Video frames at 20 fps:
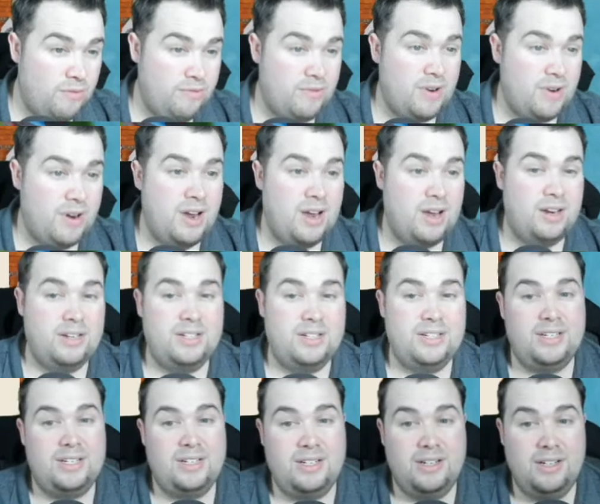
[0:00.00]
for
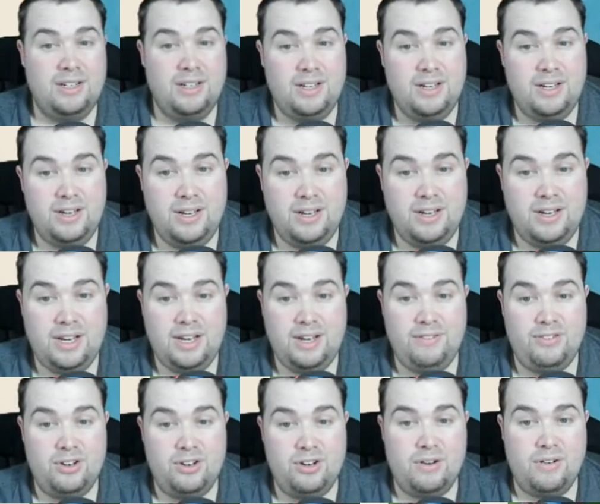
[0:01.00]
us,
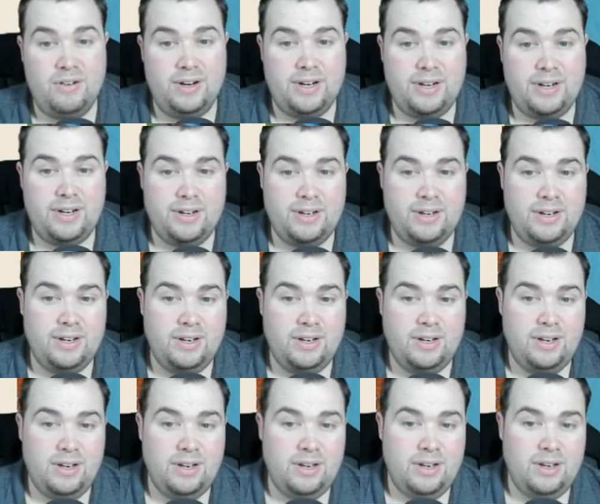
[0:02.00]
if you like.
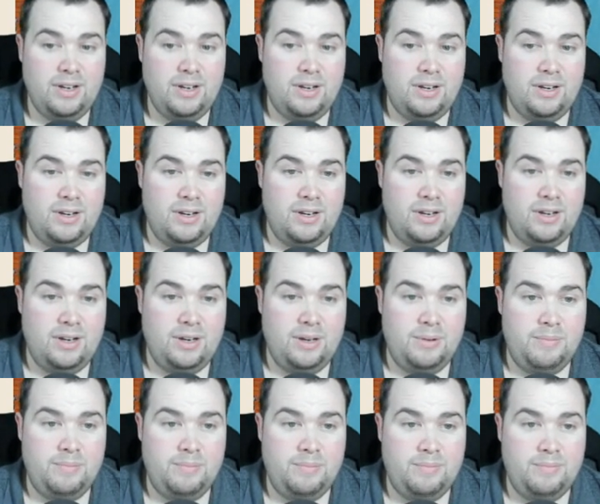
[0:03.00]

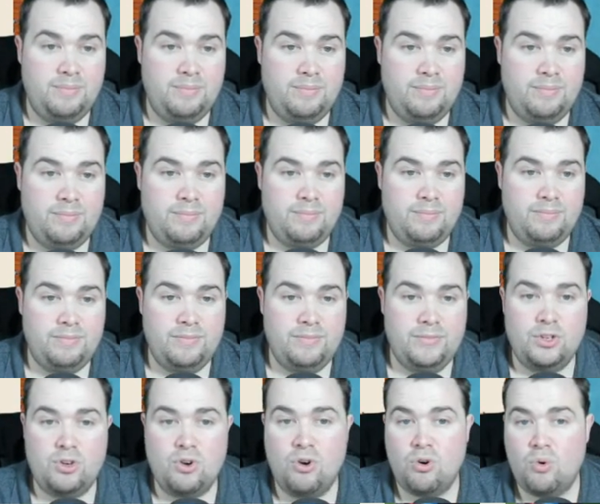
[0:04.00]

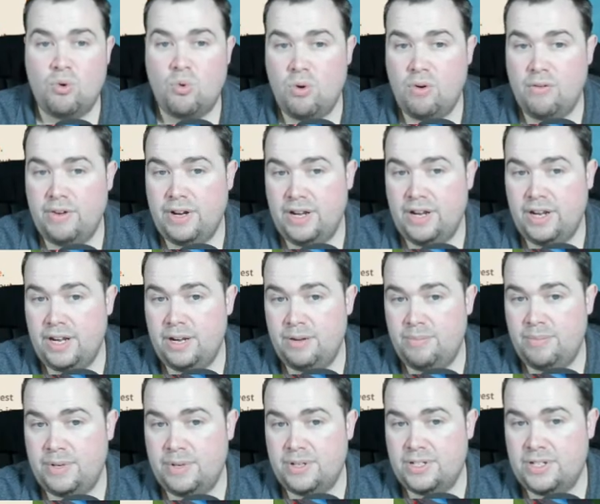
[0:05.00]
You've got a quarry here,
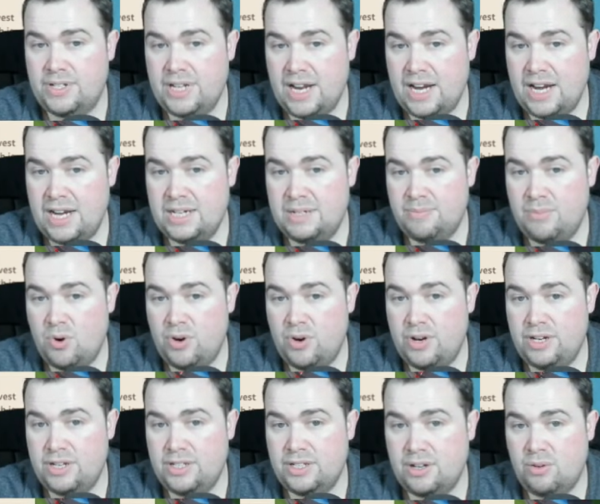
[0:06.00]
sand
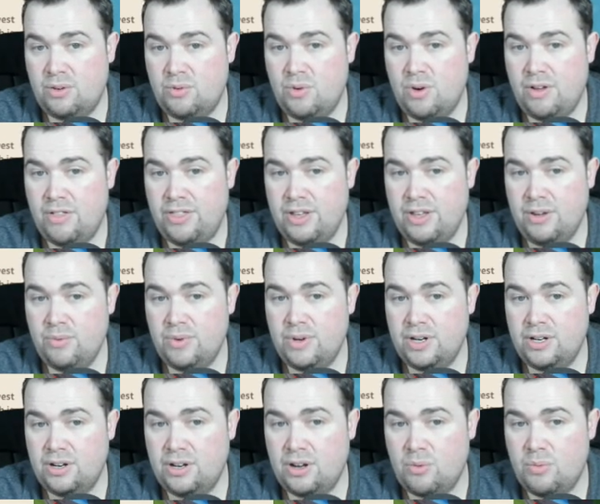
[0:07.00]
mining, so I think we're
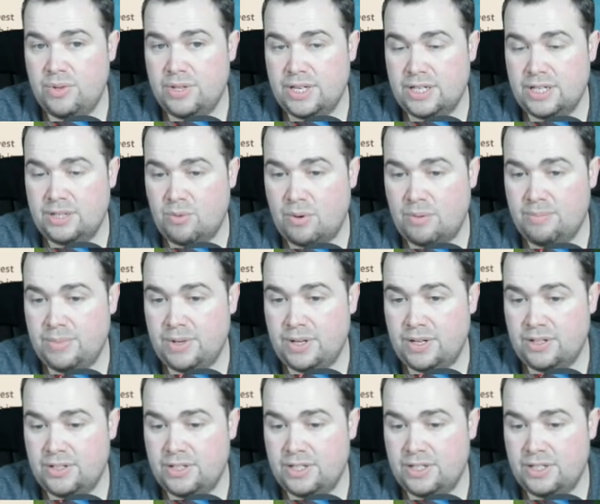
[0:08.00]
going to go with this one
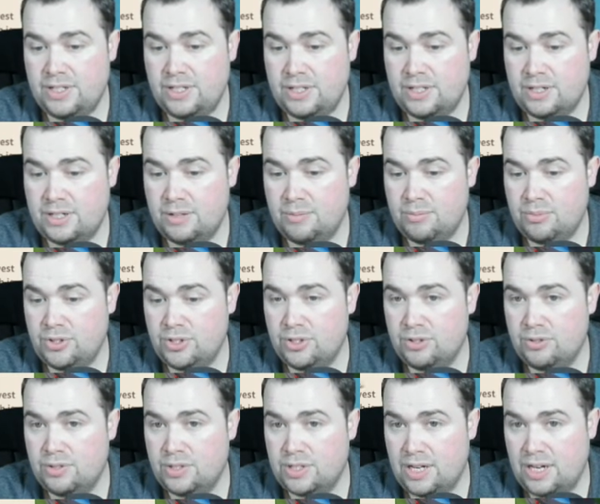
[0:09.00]
because this is going to
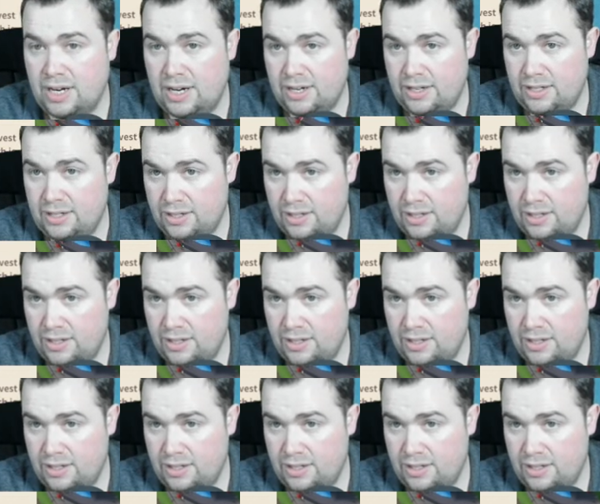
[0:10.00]
produce clay.